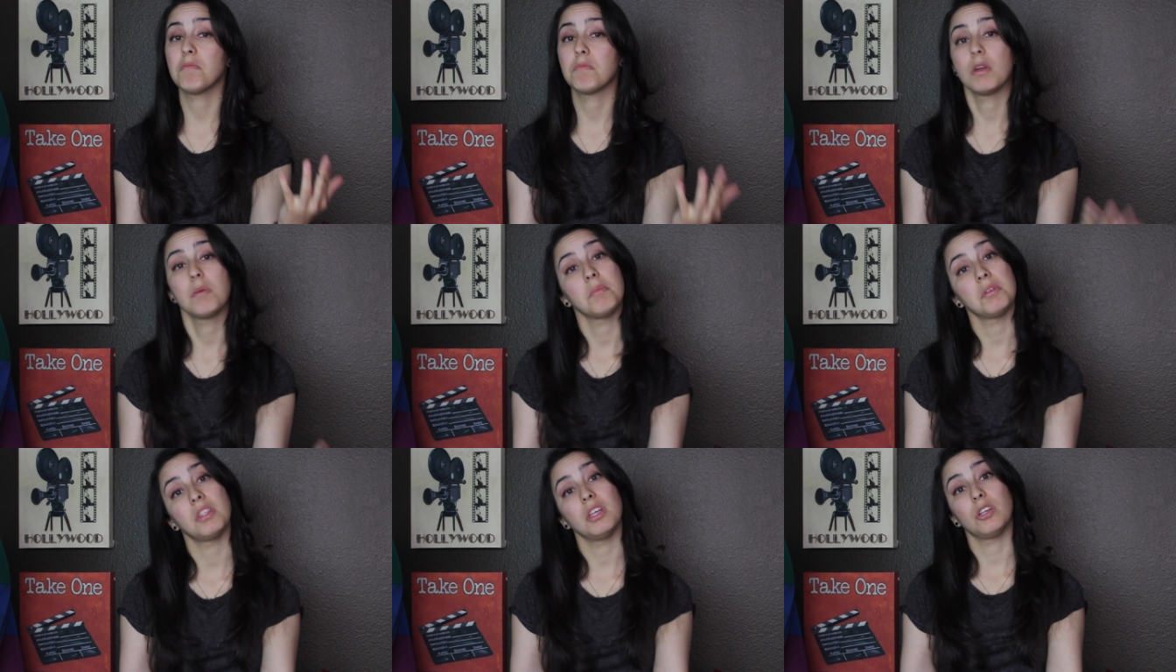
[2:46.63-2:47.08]

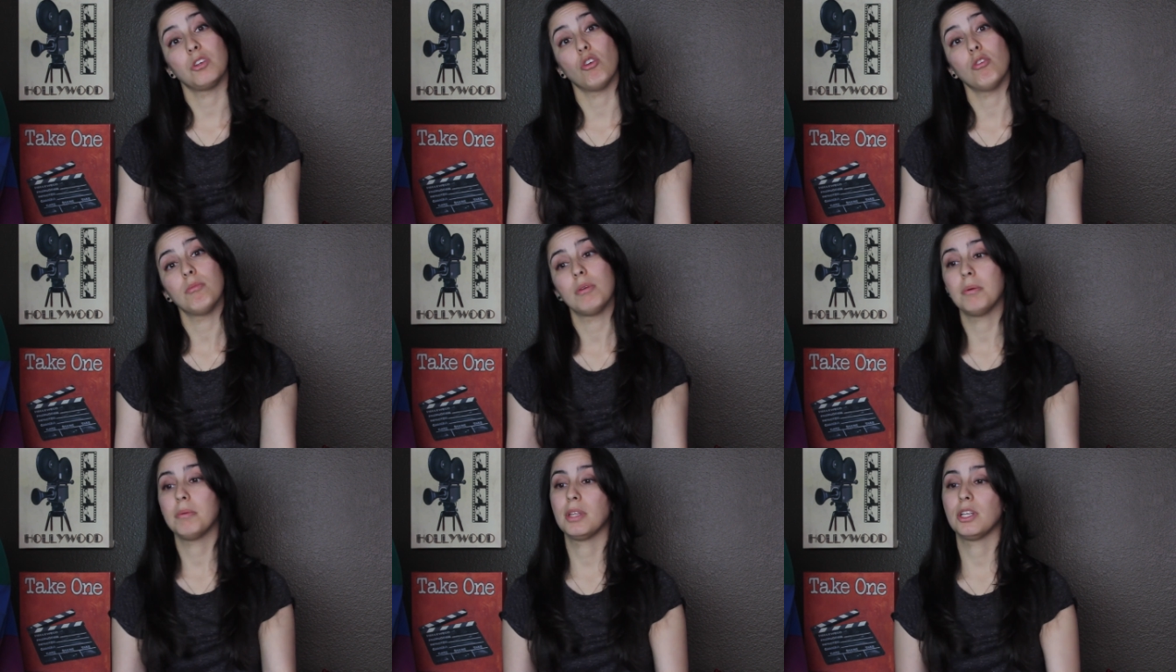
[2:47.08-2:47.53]
Maybe they
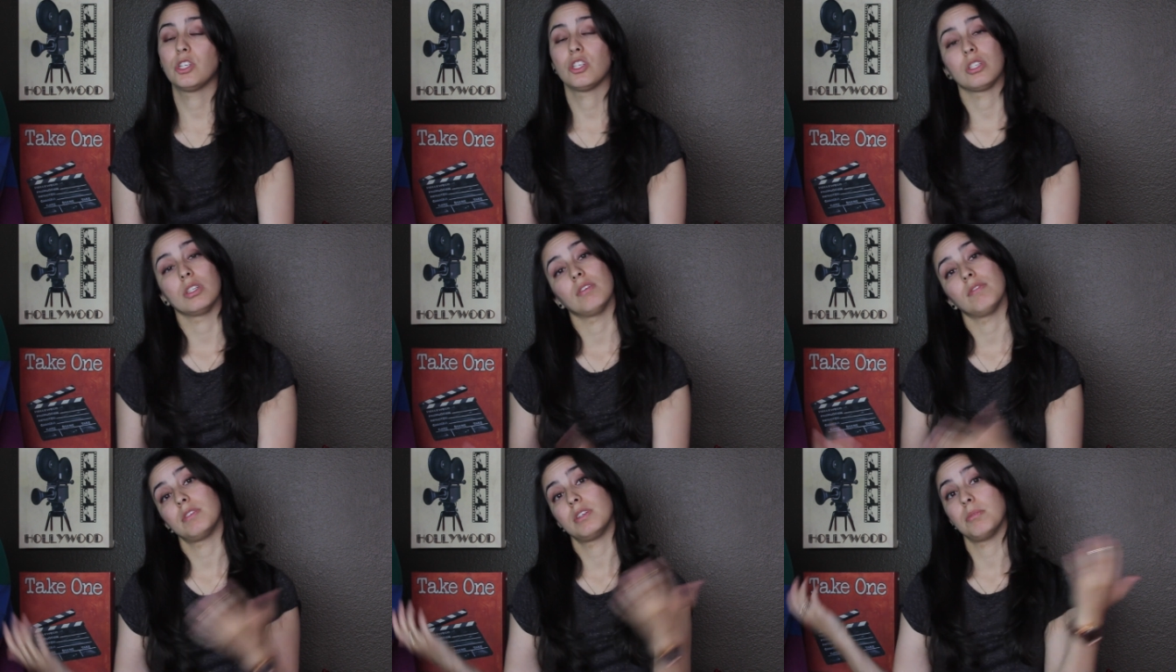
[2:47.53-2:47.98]
don't, maybe they
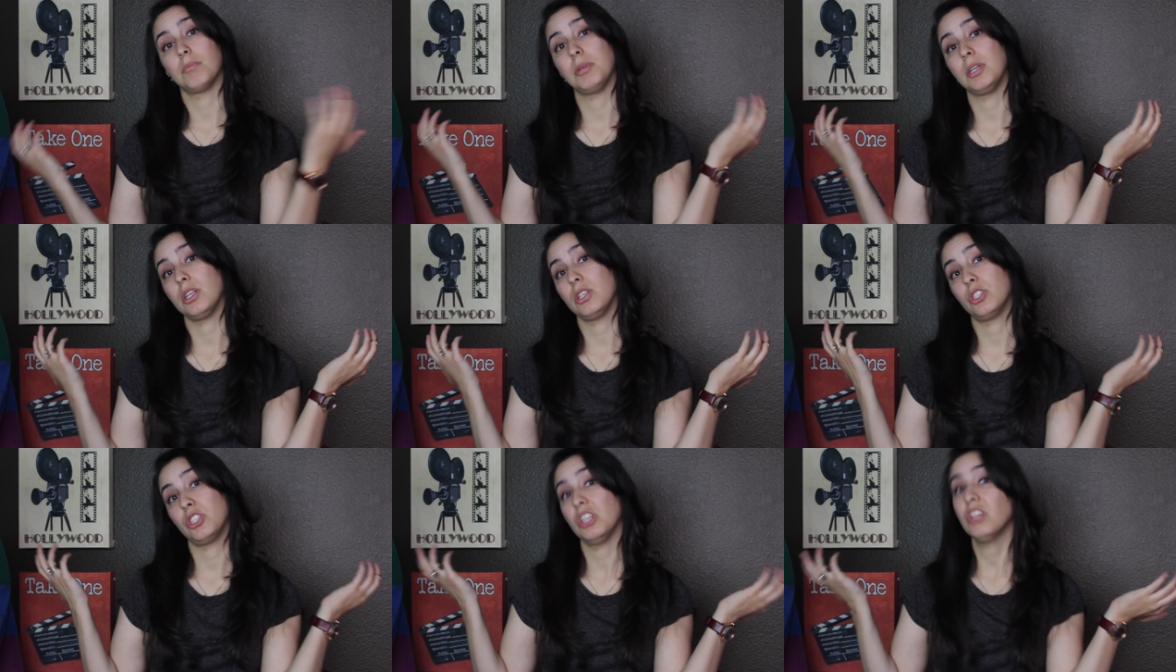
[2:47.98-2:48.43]
just love to
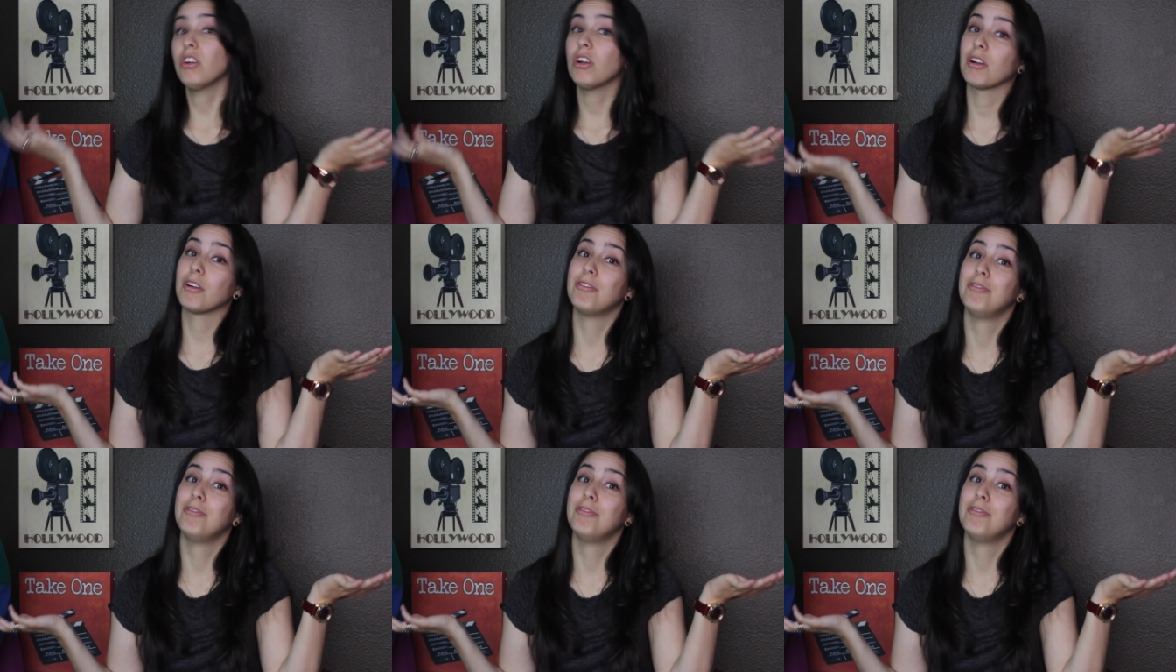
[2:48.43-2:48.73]
be a cheater.